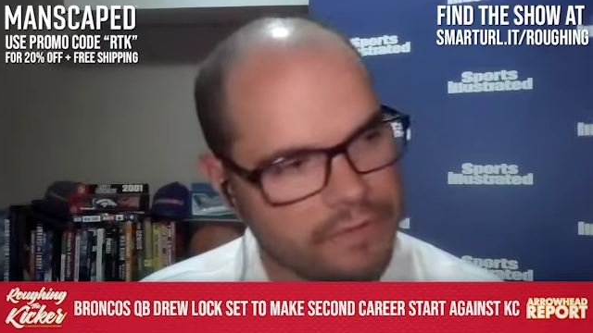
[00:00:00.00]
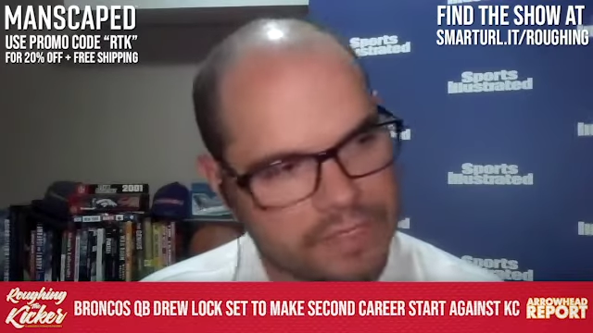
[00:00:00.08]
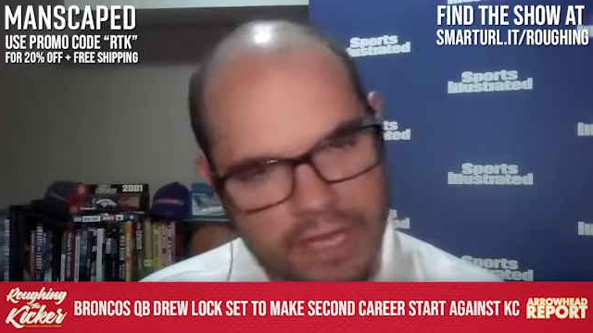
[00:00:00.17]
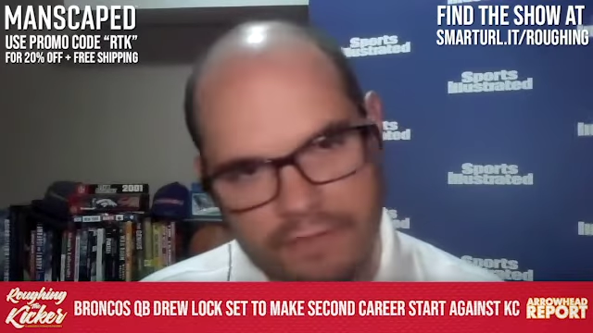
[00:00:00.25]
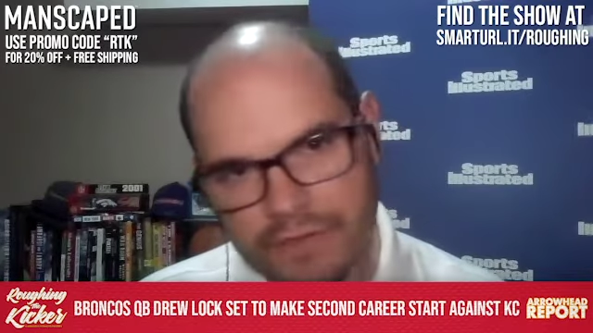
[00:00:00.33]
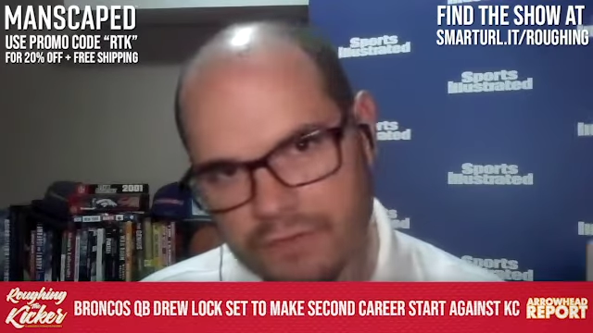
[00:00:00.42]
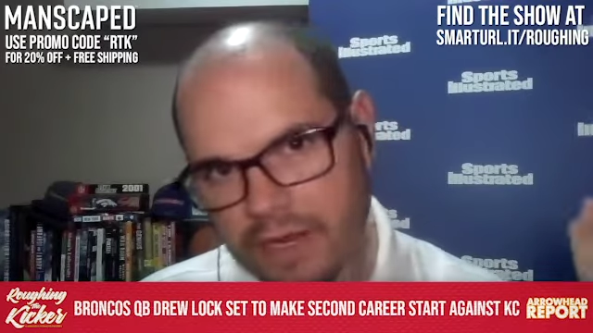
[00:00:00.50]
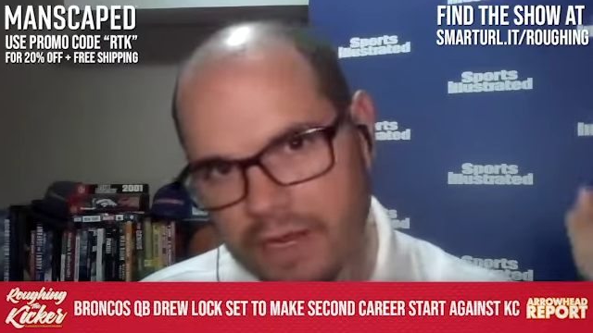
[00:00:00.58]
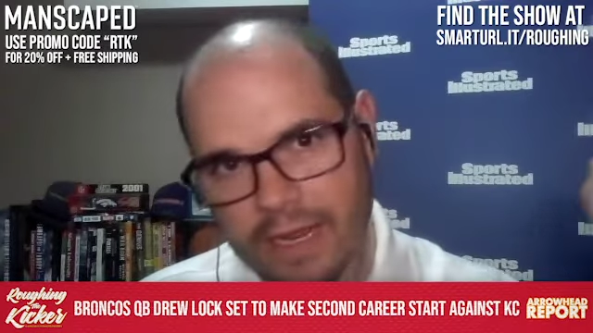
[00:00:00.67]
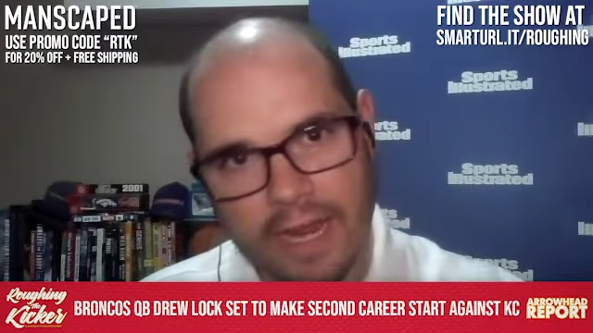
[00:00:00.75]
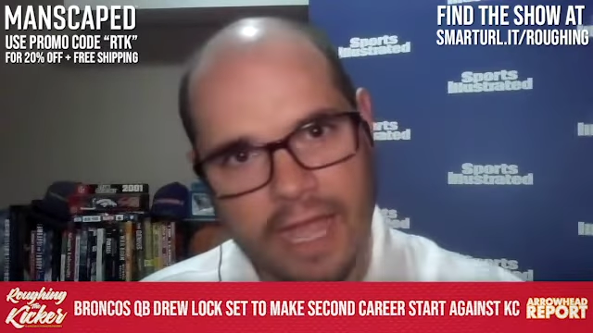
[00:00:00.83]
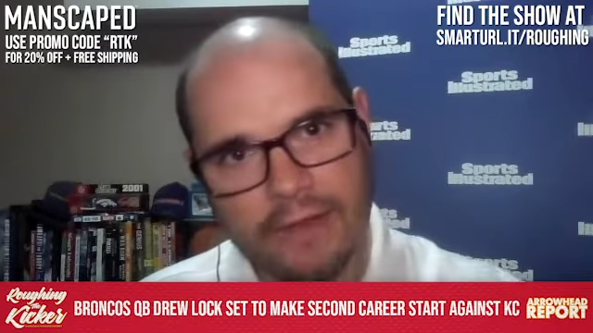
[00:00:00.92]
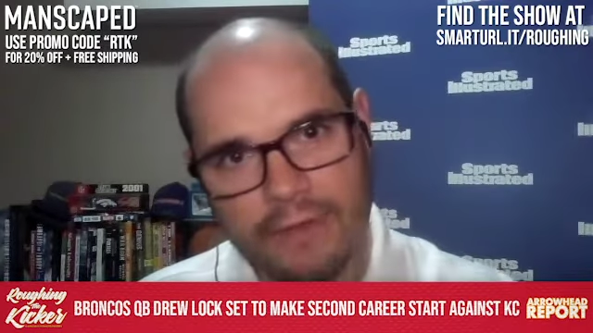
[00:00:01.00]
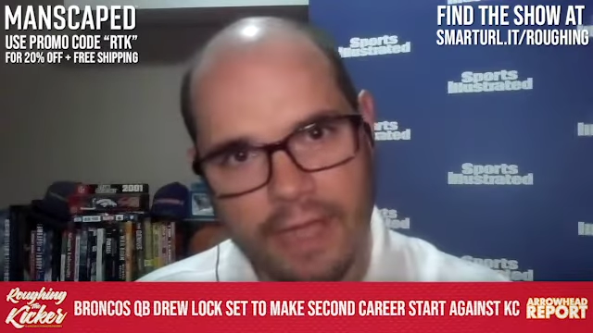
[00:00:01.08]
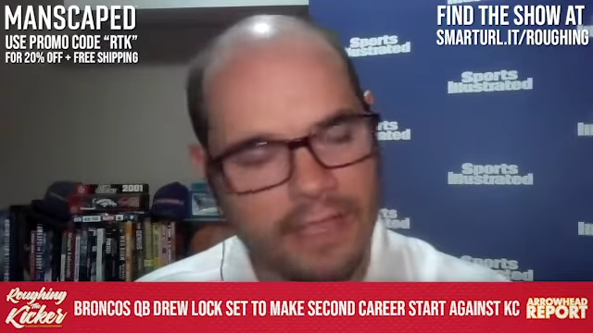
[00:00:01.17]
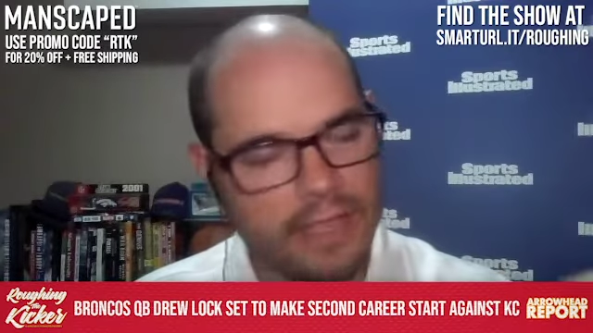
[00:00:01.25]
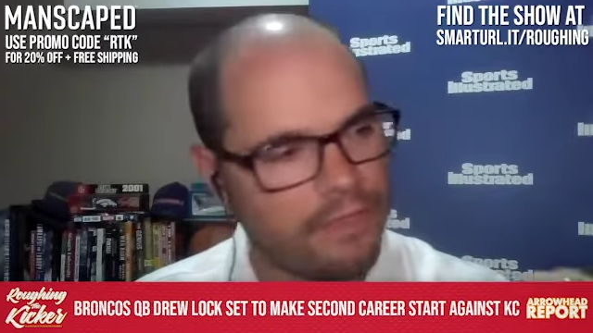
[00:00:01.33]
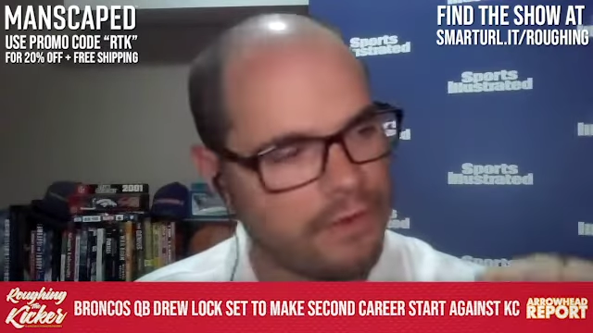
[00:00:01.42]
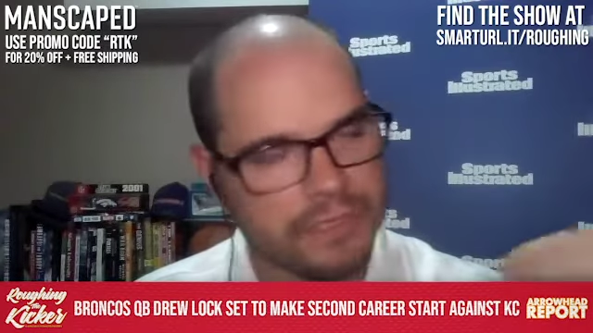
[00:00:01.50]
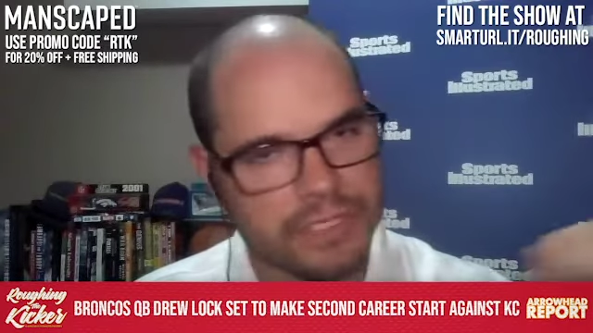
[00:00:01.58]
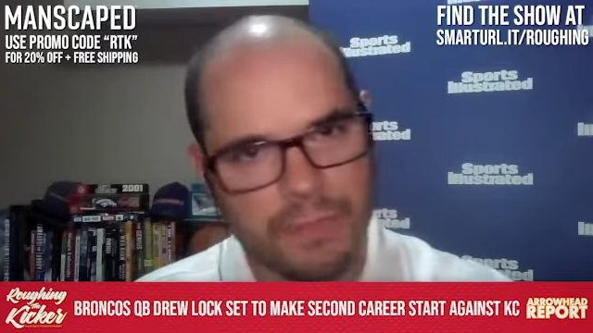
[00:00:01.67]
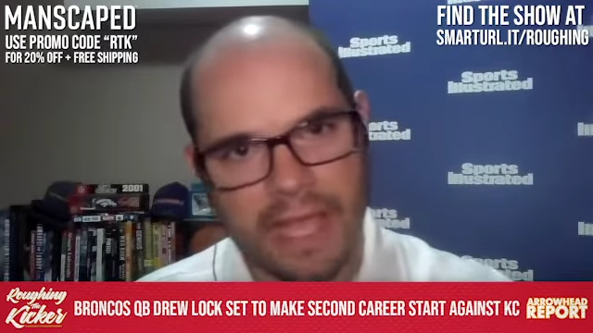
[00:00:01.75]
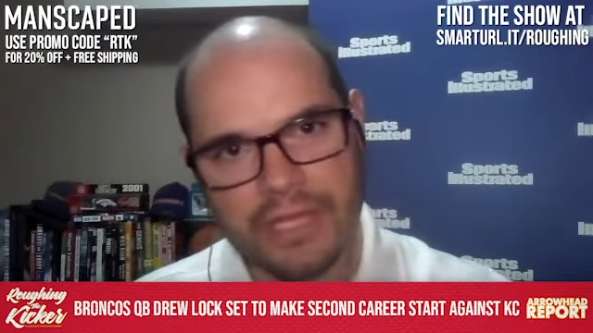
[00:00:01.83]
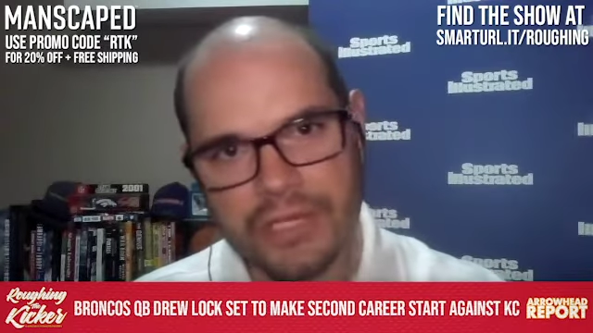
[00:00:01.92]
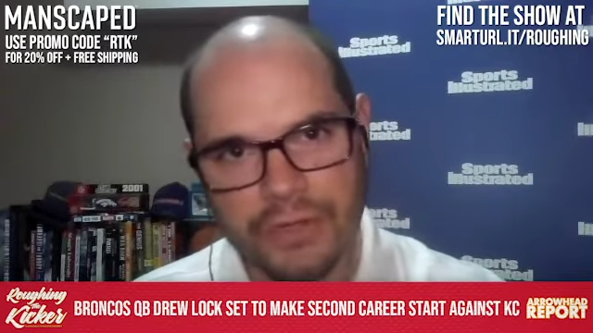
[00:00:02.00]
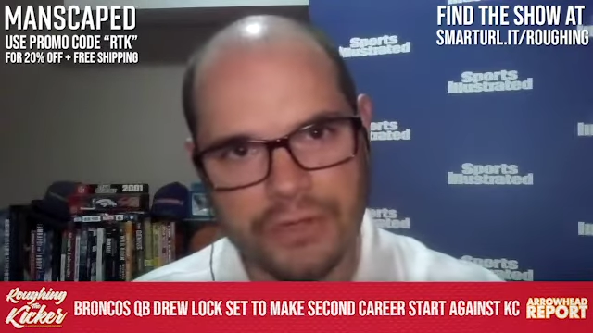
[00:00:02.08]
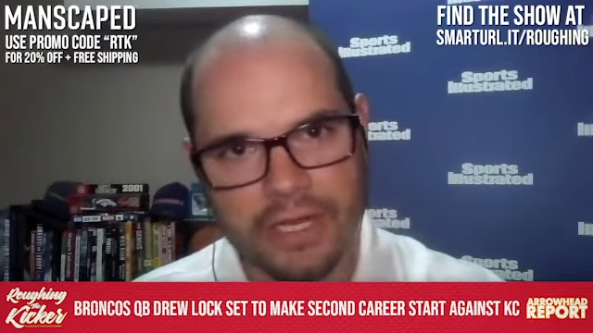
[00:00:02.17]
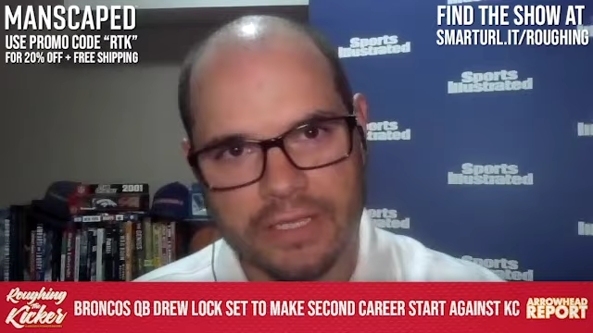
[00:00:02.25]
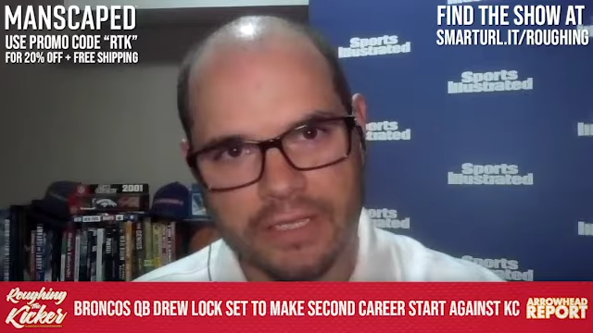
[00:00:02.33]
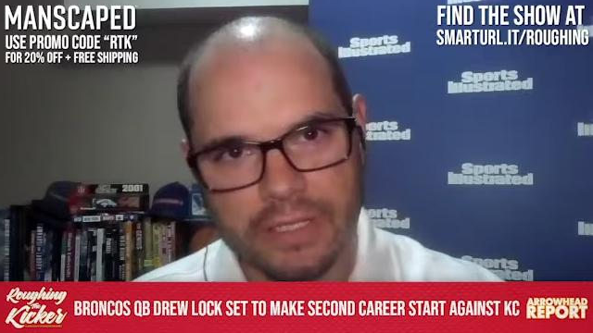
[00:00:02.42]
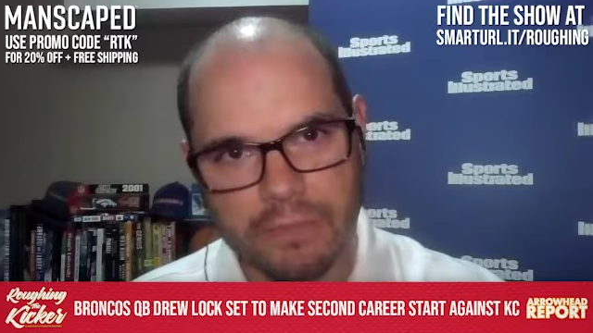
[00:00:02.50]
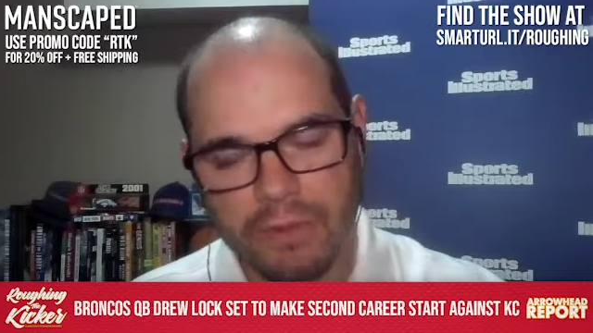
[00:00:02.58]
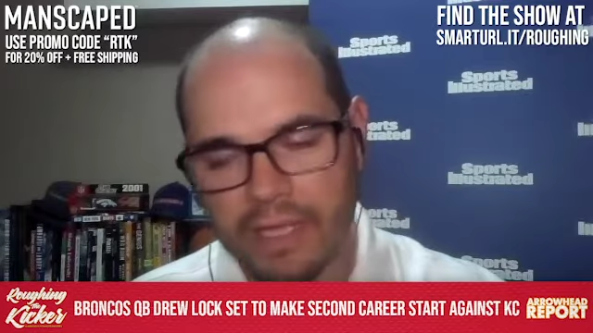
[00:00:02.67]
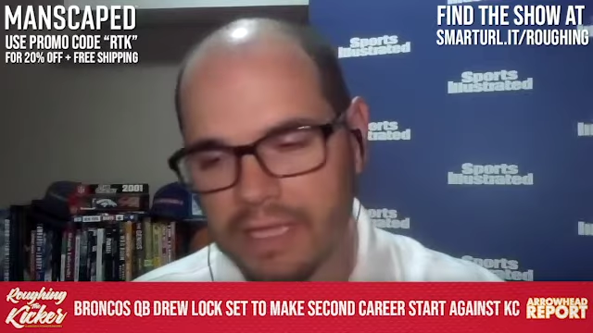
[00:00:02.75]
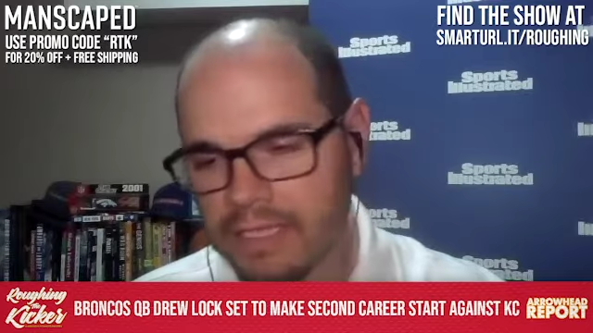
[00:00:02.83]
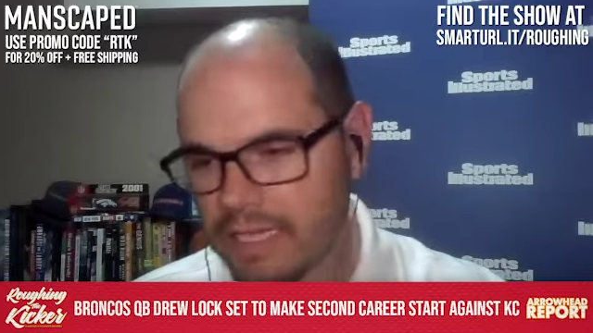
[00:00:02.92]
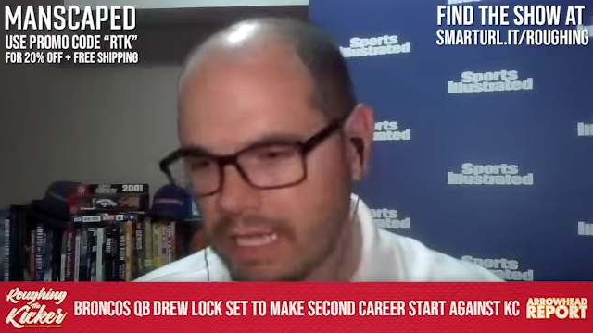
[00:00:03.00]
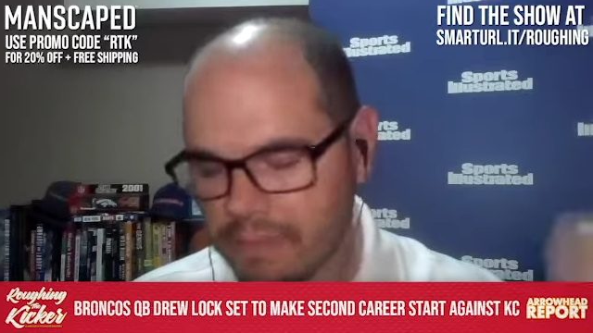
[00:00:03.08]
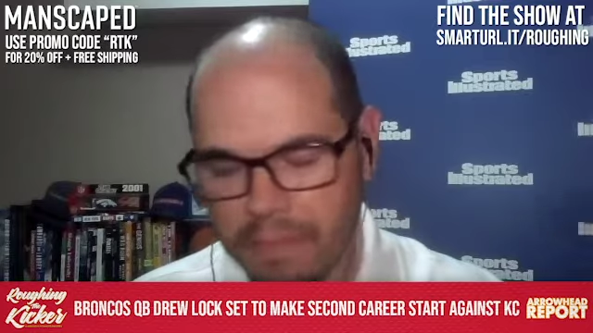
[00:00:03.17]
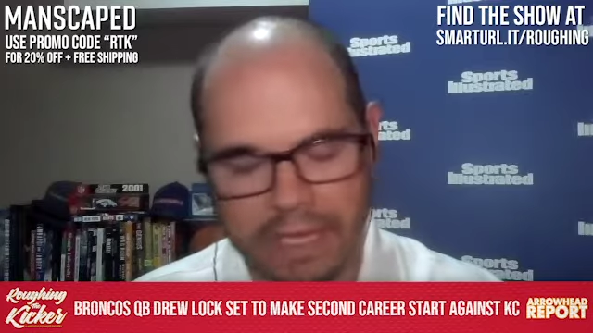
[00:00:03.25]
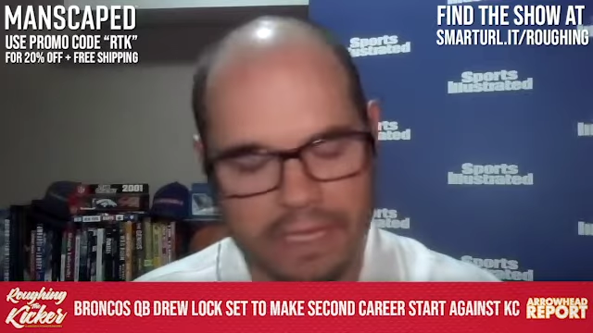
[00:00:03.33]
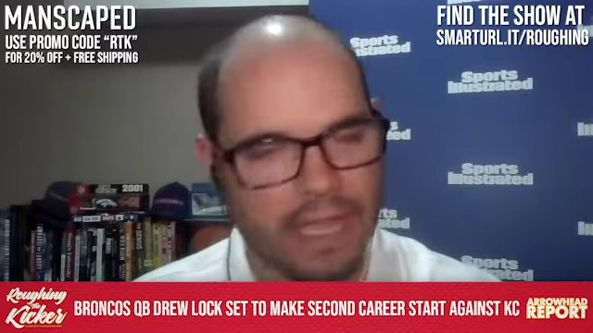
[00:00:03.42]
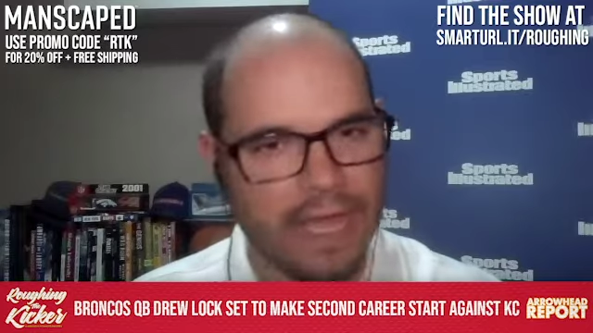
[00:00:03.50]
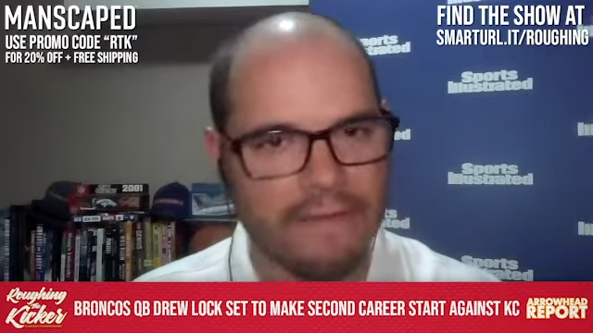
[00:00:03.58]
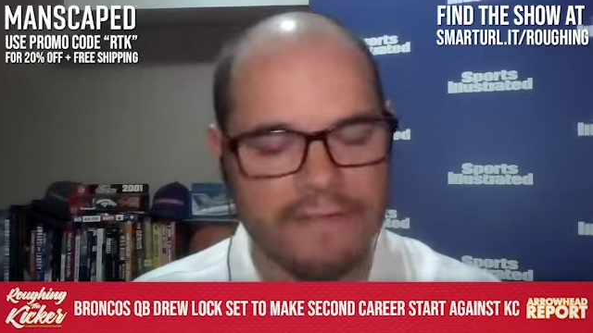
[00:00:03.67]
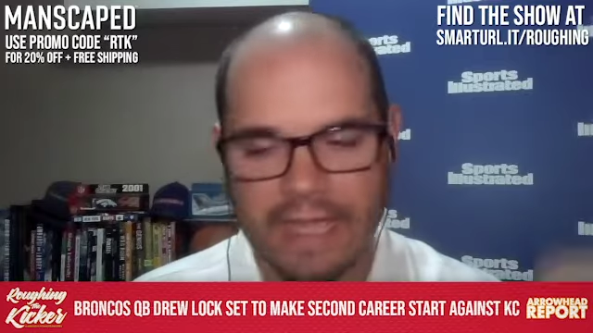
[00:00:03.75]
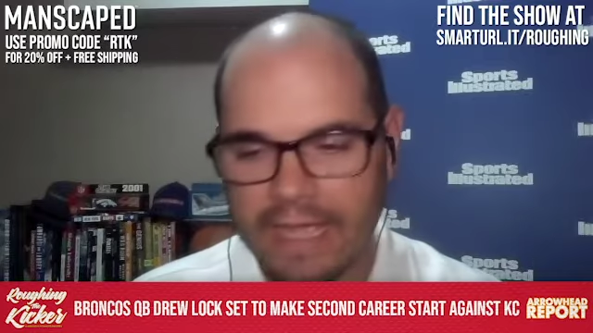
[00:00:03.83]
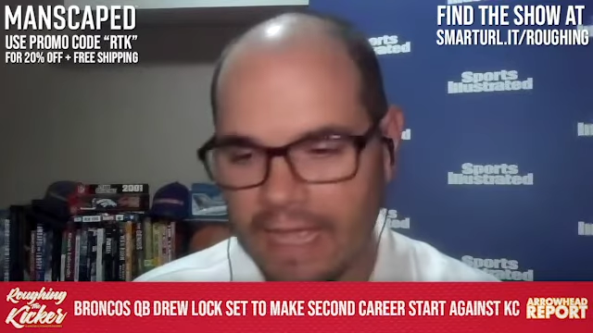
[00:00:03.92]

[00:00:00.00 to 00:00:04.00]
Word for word: The receiver's running a nine route. He throws the back shoulder because it's a blitz. It's picked off,